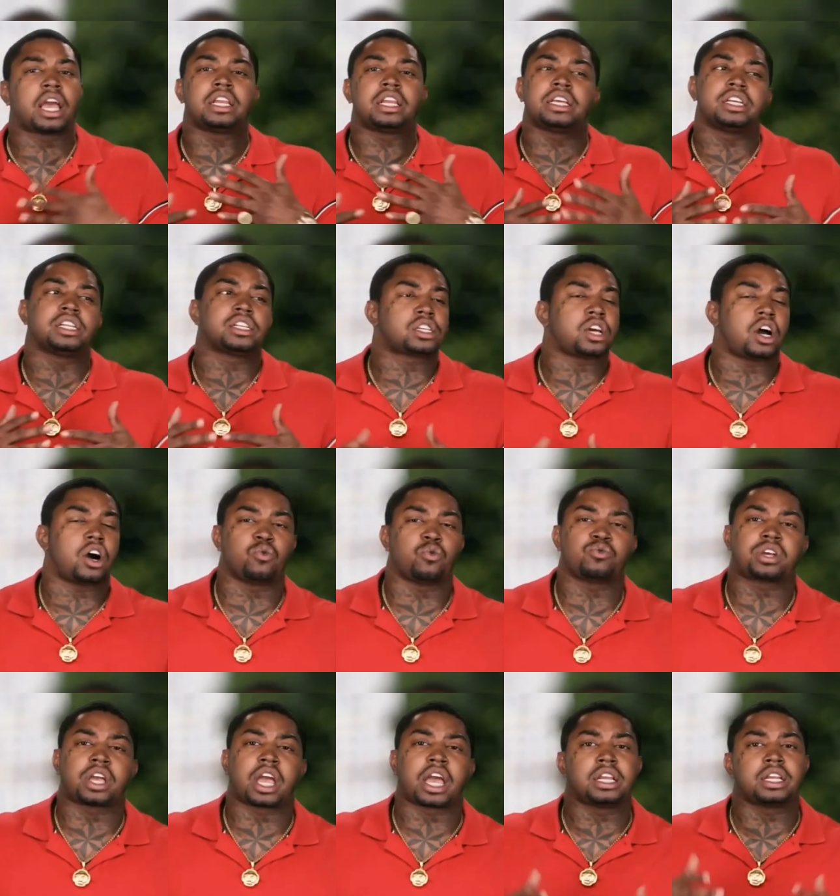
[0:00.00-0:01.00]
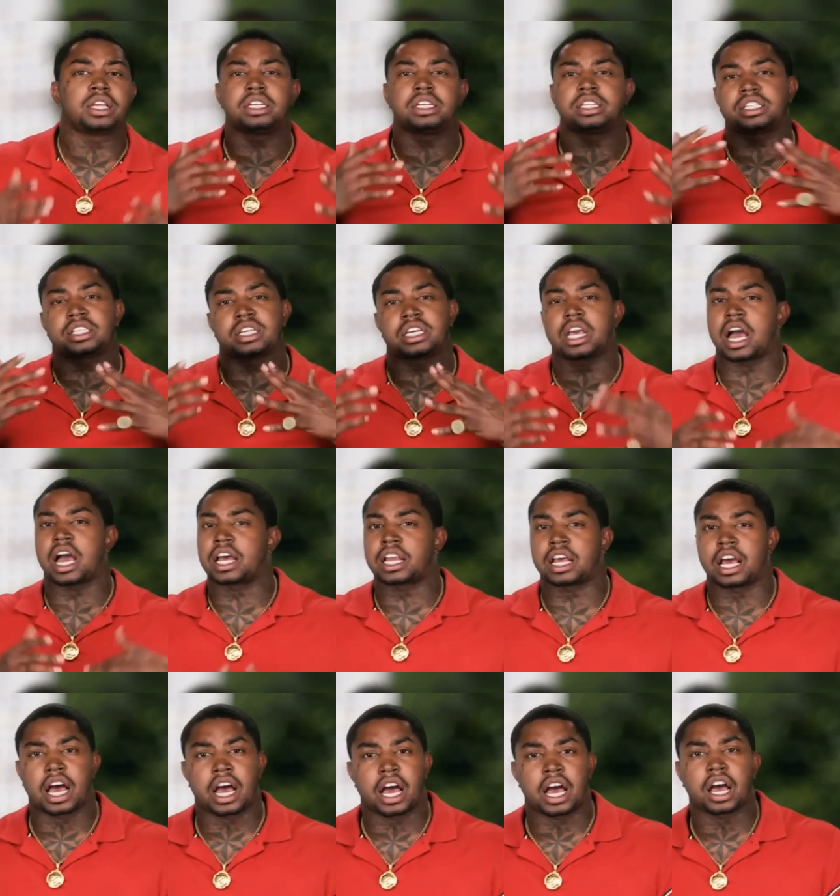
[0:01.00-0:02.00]
shocked witnesses. You
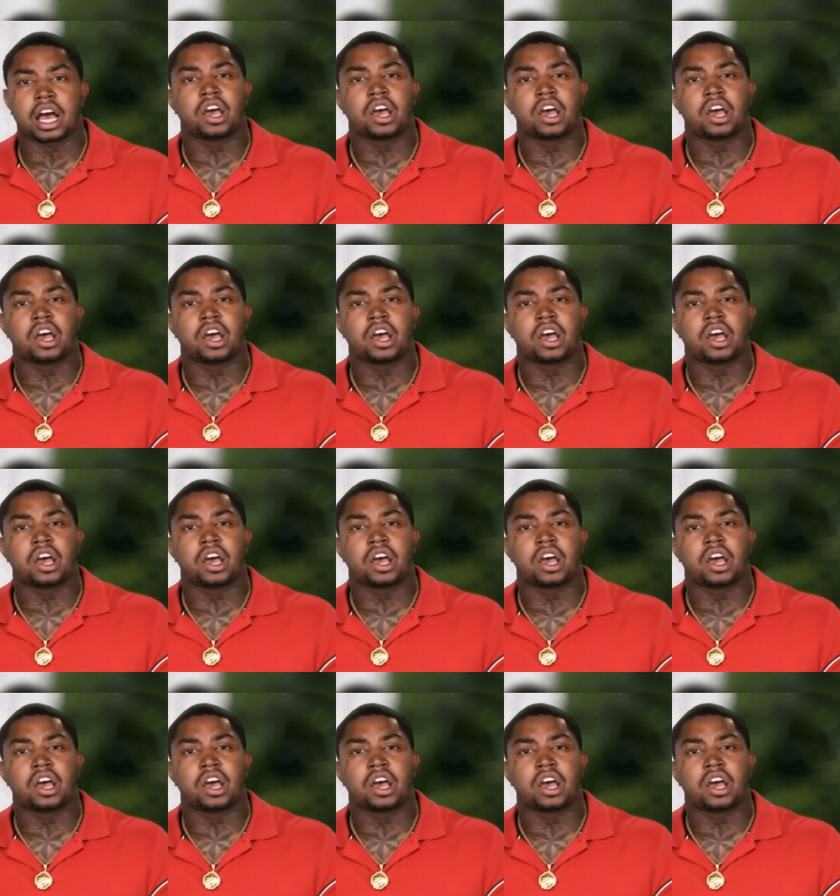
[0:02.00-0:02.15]
haven't